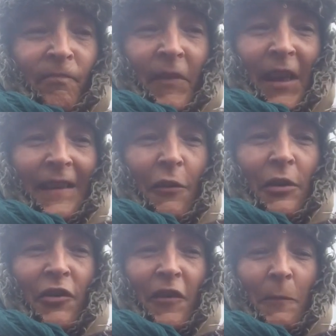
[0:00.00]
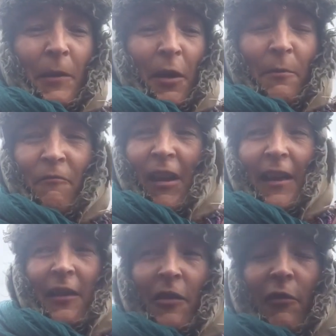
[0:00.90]
is only just becoming
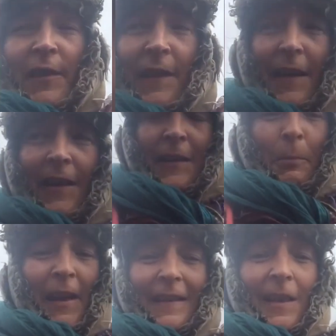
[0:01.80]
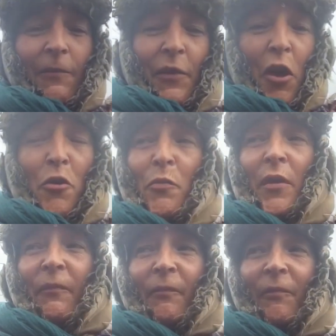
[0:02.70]
recognised in this place, even though
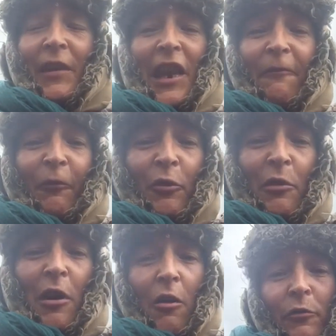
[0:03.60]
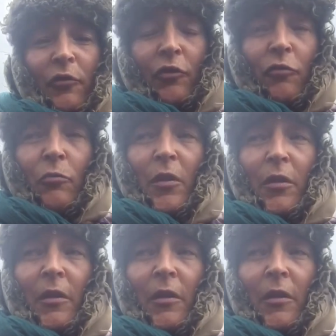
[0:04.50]
we've lived through loads of trauma.